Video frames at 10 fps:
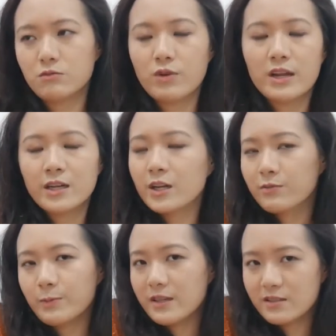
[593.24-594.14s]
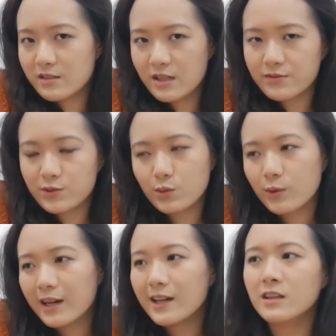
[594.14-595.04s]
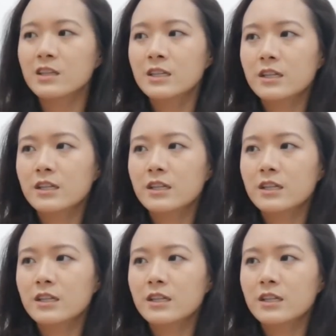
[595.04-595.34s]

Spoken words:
run out of places after a while.